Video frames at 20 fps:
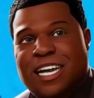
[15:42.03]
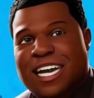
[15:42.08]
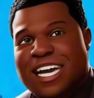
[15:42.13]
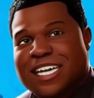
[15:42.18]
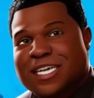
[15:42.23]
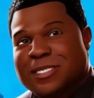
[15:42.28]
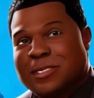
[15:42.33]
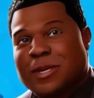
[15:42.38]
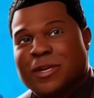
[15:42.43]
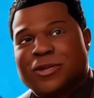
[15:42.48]

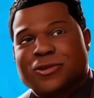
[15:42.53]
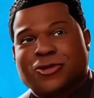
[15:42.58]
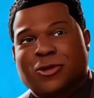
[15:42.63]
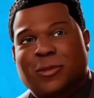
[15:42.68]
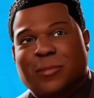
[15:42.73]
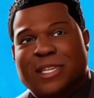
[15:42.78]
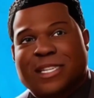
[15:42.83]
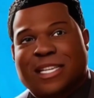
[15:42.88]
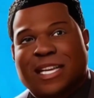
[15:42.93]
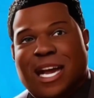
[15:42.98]
He's been here
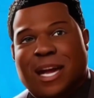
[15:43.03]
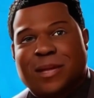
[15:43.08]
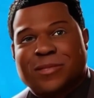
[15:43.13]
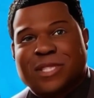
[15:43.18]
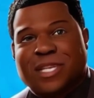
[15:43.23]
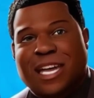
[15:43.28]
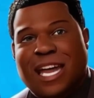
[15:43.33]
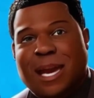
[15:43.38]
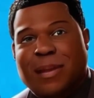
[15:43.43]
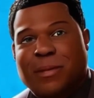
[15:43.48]
so many
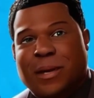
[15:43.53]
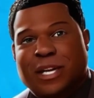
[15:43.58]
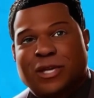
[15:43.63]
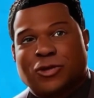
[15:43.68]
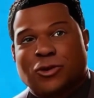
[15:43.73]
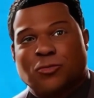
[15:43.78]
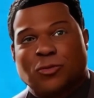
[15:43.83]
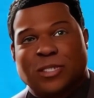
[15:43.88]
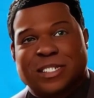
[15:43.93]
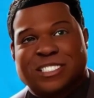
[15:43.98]
times, Apex
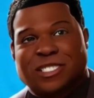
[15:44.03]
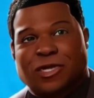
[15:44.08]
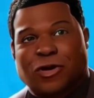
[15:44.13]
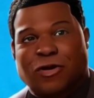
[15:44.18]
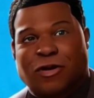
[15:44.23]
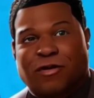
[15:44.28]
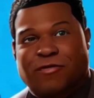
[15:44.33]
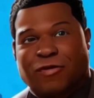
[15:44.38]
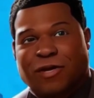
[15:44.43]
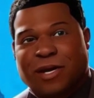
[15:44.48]
should really
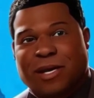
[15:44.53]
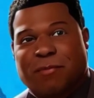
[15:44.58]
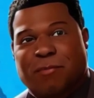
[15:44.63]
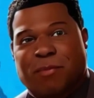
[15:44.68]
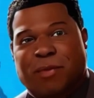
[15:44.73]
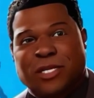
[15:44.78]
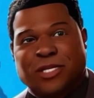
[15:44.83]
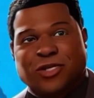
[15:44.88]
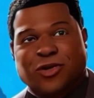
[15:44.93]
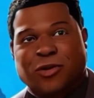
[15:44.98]
start offering him a
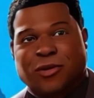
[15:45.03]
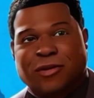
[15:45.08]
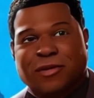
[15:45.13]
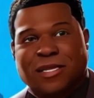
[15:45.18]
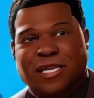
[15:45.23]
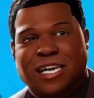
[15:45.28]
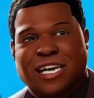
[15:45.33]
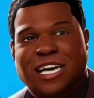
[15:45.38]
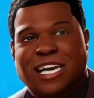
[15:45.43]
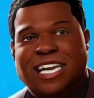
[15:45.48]
punch card.
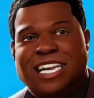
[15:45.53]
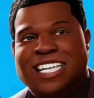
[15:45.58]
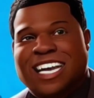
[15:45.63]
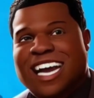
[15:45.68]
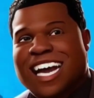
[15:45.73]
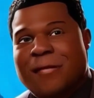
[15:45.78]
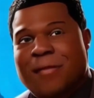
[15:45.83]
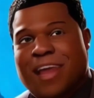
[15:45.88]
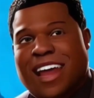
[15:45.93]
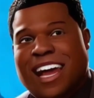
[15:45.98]

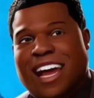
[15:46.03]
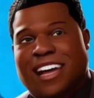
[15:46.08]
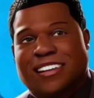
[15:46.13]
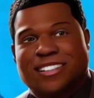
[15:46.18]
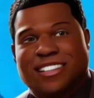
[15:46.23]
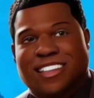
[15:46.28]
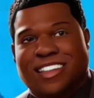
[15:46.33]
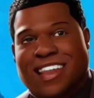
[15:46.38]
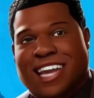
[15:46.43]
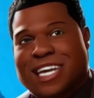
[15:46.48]
10
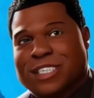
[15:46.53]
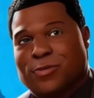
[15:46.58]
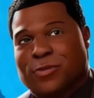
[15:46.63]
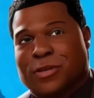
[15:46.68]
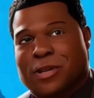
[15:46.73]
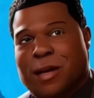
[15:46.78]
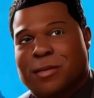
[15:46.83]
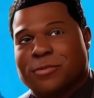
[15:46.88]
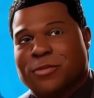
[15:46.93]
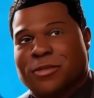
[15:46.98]
payouts and the next
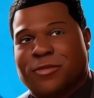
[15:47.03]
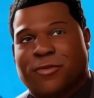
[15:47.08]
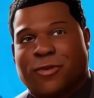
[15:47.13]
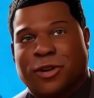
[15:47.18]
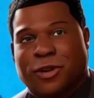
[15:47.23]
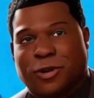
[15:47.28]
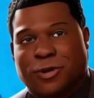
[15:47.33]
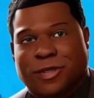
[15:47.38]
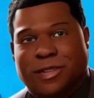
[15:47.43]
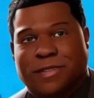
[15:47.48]
one comes with a
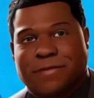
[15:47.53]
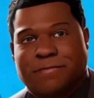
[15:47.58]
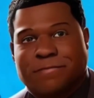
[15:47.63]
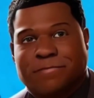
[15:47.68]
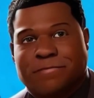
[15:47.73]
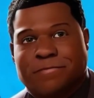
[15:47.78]
free hoodie.